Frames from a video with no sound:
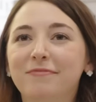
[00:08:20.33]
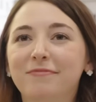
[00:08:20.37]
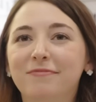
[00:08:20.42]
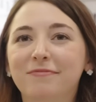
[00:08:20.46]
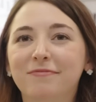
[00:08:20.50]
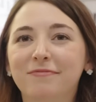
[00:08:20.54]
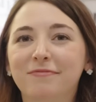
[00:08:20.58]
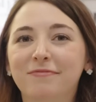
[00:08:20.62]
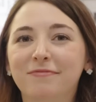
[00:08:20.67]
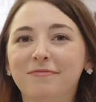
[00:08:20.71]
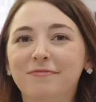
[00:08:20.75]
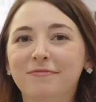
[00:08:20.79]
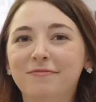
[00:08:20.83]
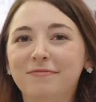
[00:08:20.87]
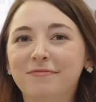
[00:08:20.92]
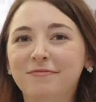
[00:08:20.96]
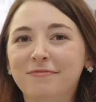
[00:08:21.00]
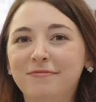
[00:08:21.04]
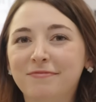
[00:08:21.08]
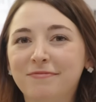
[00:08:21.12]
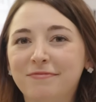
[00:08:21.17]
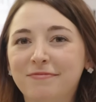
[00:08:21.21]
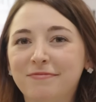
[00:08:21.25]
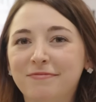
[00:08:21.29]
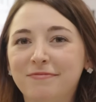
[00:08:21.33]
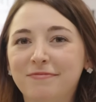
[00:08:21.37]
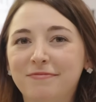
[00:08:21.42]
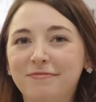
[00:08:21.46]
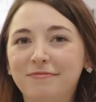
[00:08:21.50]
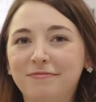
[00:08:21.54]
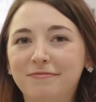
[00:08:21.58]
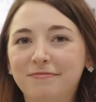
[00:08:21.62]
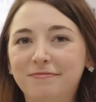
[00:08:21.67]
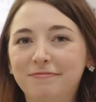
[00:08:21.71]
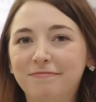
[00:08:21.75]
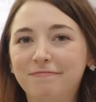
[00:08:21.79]

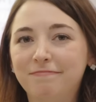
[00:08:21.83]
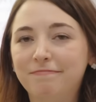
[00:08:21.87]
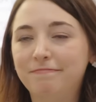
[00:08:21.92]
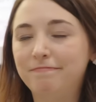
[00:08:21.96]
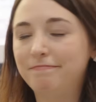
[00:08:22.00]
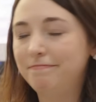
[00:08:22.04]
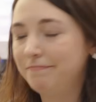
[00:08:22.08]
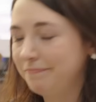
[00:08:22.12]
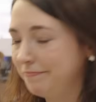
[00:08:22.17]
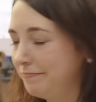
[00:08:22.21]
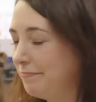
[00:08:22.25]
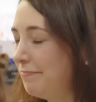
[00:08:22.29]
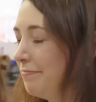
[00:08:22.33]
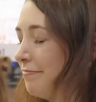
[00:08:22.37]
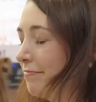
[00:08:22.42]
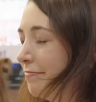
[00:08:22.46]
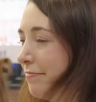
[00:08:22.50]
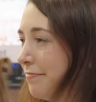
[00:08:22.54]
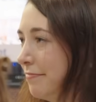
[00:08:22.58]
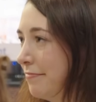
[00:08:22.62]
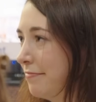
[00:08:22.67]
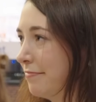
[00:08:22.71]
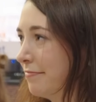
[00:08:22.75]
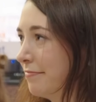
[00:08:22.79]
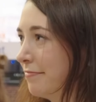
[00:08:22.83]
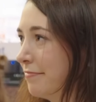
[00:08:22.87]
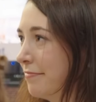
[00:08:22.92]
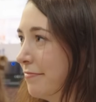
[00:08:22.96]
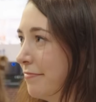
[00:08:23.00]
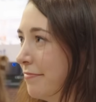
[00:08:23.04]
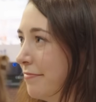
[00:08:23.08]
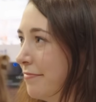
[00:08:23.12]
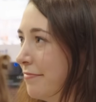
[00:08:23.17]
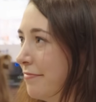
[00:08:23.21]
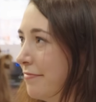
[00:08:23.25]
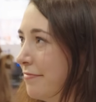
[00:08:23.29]

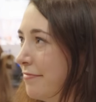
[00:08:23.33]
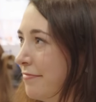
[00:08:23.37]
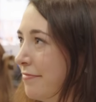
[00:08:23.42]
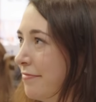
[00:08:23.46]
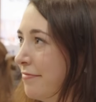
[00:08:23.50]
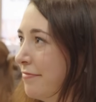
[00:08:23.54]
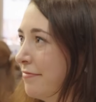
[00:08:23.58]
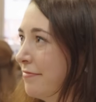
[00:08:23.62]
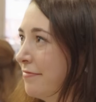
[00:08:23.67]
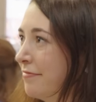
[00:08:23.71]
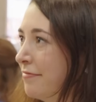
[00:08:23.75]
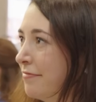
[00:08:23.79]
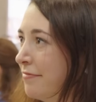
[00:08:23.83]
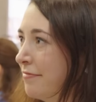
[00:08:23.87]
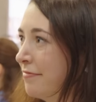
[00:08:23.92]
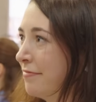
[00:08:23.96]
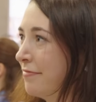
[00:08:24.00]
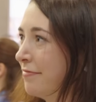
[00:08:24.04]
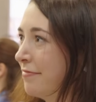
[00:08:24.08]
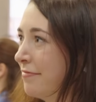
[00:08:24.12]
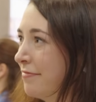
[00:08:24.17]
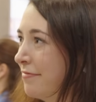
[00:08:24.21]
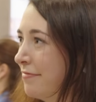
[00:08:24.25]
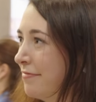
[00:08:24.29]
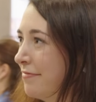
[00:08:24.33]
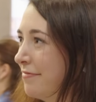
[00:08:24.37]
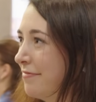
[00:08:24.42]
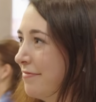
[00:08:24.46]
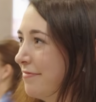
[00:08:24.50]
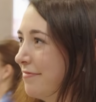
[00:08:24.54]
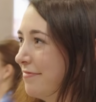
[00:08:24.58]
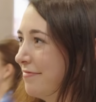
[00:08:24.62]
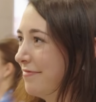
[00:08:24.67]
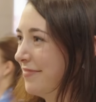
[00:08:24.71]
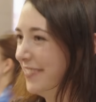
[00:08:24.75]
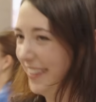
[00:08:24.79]

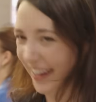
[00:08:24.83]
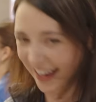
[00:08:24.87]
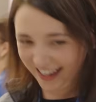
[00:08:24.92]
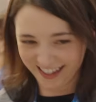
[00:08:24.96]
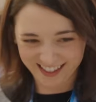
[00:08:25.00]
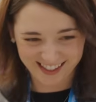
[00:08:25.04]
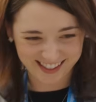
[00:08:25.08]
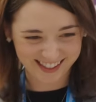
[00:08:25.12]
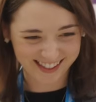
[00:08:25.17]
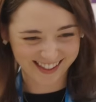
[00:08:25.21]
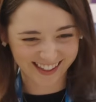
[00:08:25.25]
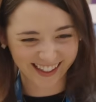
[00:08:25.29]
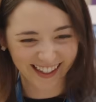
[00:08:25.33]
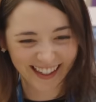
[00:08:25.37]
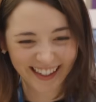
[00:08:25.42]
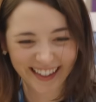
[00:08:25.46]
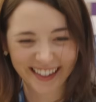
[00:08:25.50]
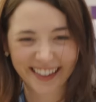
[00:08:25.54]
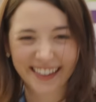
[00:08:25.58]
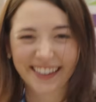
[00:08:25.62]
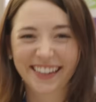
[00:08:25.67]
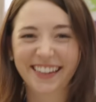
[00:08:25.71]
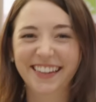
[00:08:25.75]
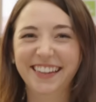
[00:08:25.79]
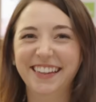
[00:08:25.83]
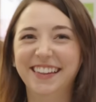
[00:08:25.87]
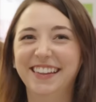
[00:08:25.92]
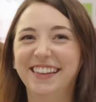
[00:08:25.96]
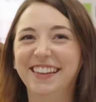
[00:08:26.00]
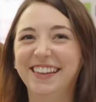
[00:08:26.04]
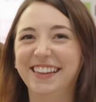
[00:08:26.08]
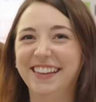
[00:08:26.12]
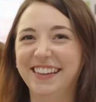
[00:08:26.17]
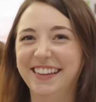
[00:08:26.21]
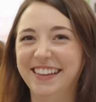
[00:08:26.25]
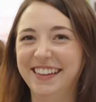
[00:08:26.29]

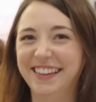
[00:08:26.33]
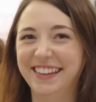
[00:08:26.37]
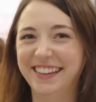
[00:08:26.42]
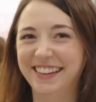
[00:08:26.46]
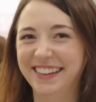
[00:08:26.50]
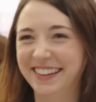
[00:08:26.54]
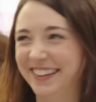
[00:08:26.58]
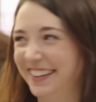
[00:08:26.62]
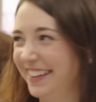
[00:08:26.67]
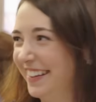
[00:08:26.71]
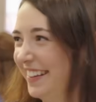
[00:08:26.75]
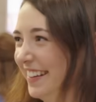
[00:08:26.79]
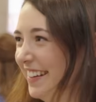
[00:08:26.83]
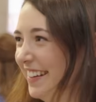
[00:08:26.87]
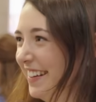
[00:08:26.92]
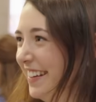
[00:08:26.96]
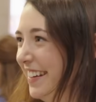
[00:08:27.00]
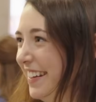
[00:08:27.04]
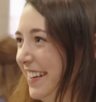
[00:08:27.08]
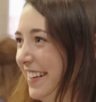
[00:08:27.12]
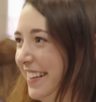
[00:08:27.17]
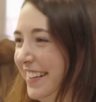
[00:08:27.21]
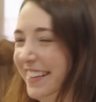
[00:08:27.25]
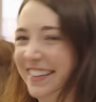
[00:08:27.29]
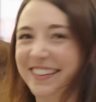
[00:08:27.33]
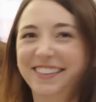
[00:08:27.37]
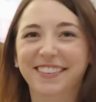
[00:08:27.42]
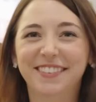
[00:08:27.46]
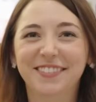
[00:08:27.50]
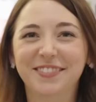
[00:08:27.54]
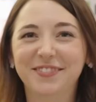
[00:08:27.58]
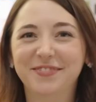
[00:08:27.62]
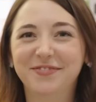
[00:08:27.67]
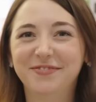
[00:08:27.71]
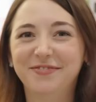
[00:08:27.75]
The person shown says nothing.